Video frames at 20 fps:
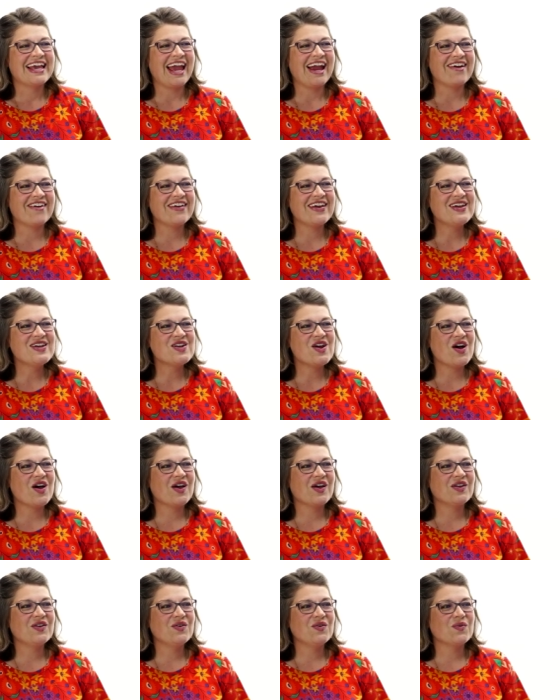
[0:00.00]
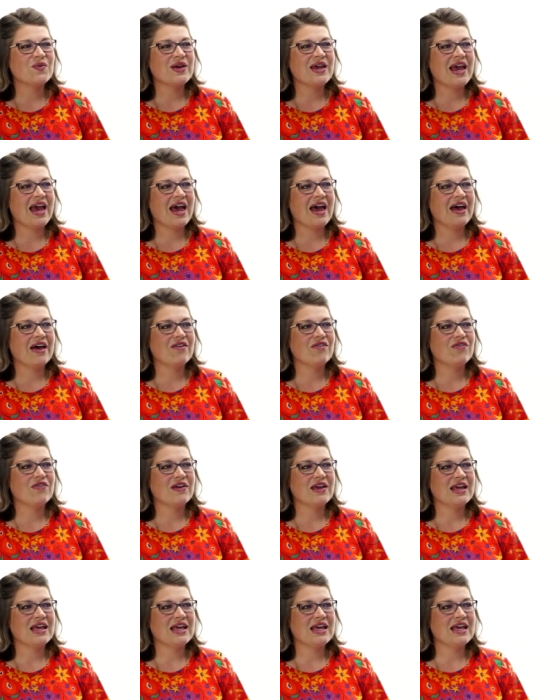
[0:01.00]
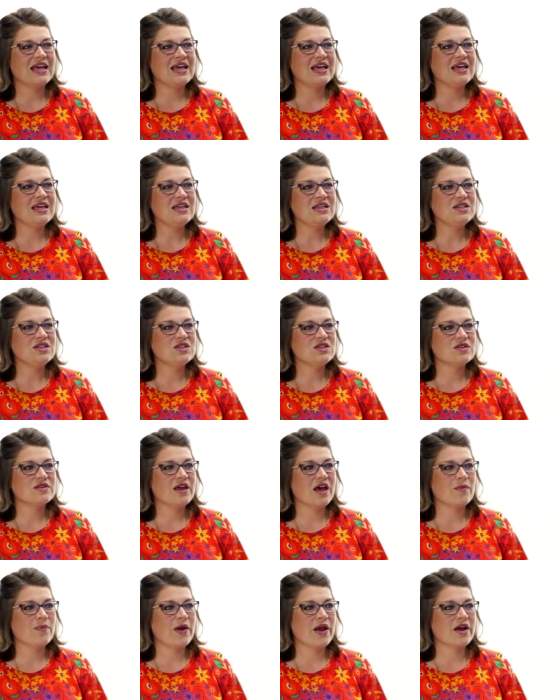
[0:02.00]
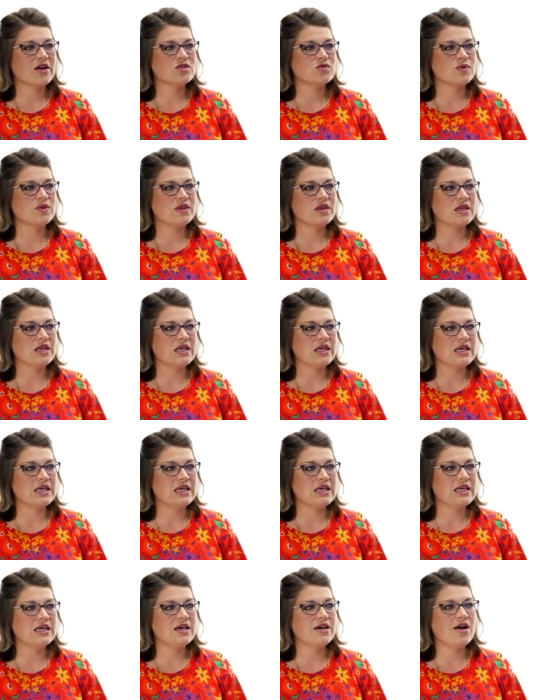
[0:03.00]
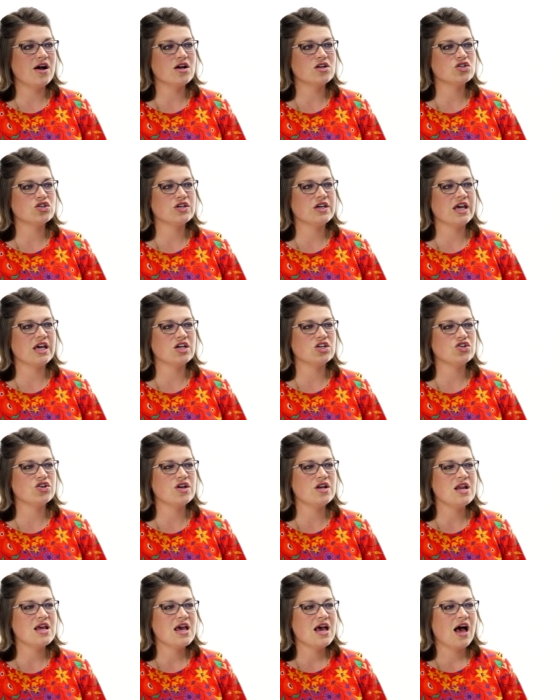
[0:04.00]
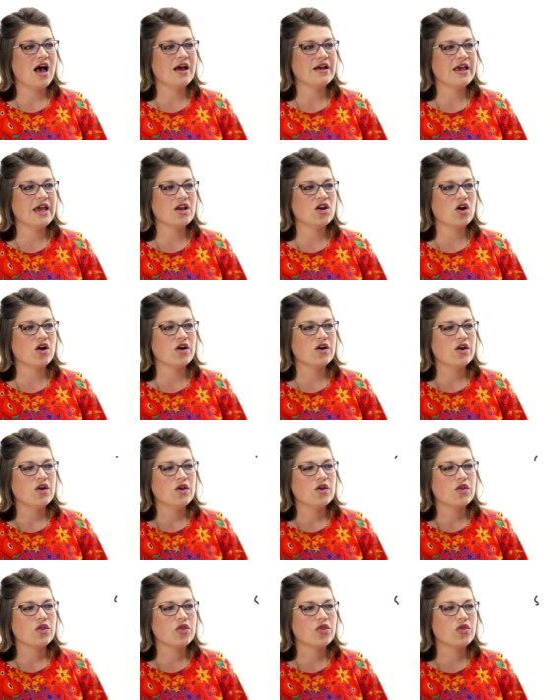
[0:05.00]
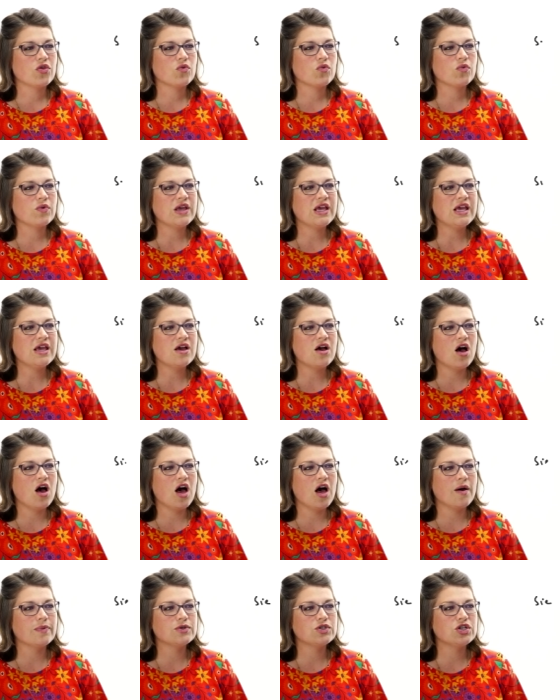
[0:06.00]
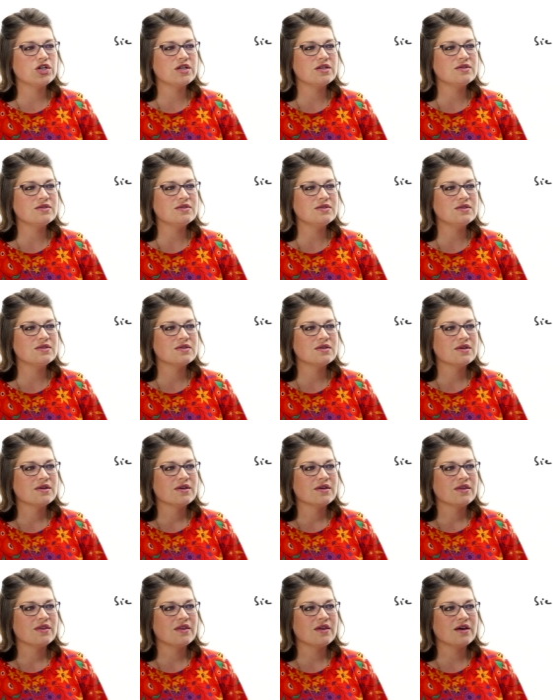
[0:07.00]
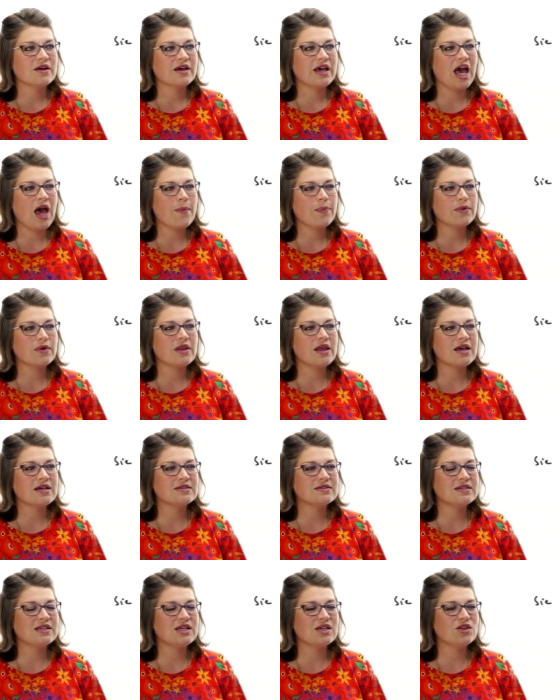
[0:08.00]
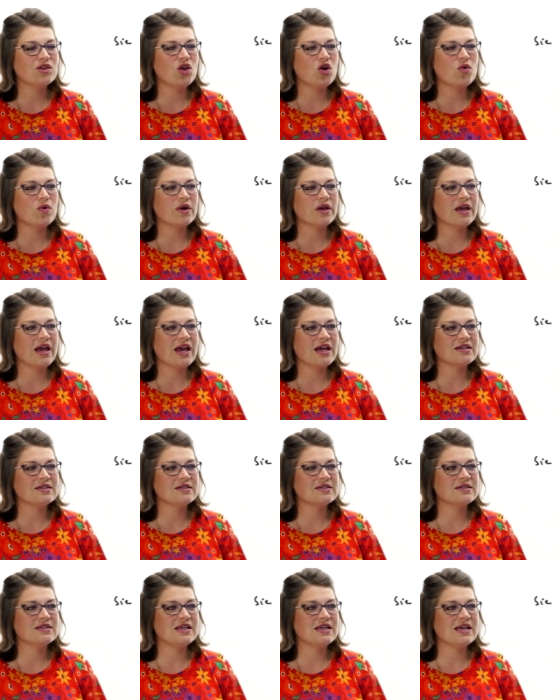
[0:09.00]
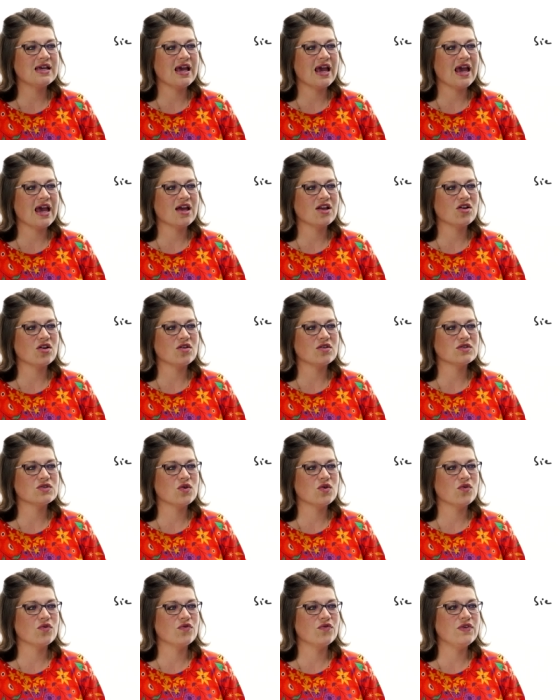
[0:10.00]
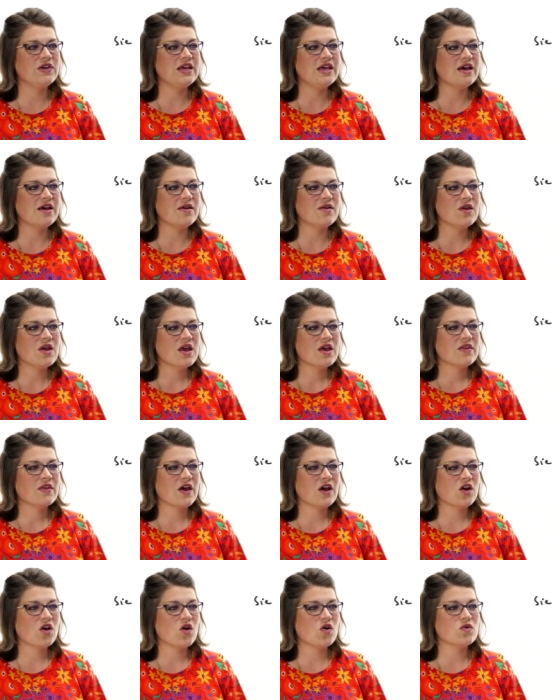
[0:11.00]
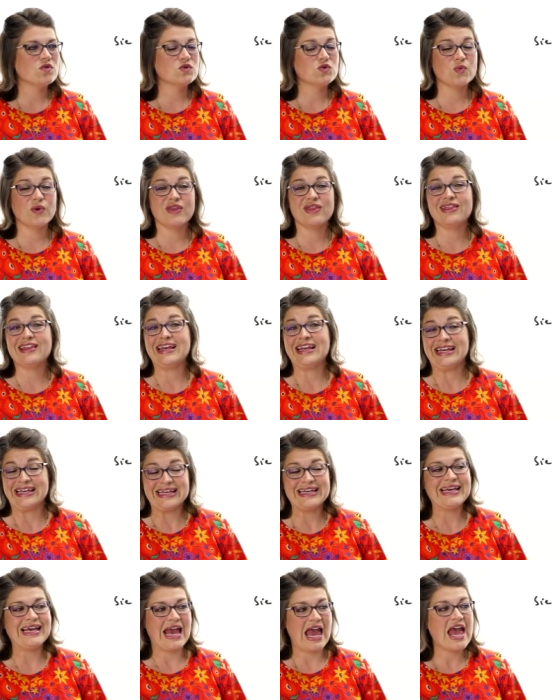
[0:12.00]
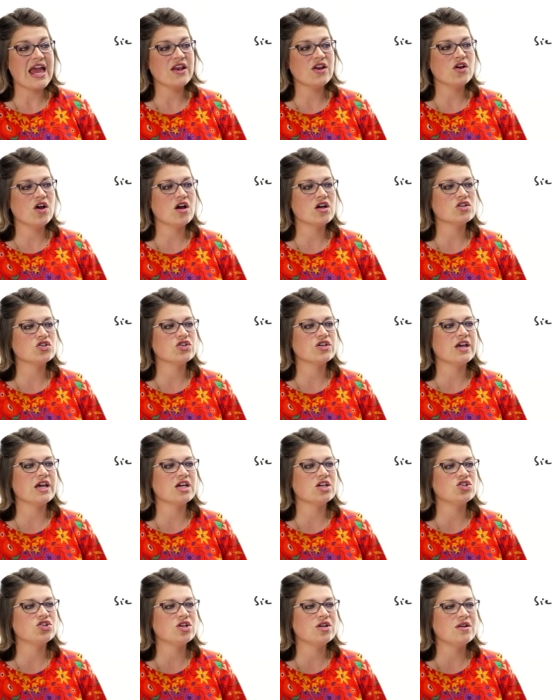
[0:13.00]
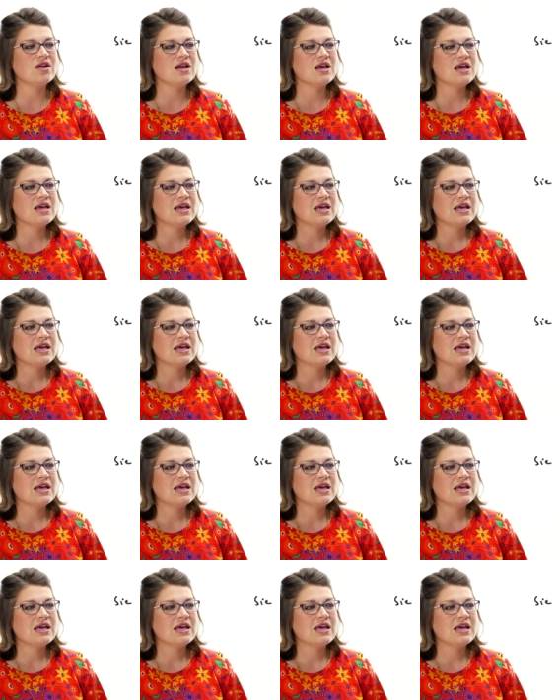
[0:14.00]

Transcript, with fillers: Carrying on, we have ich, that pairs with the E conjugation. Again, our three options, the capitalized Z, lowercase z, and also wir, that goes with the E N conjugation.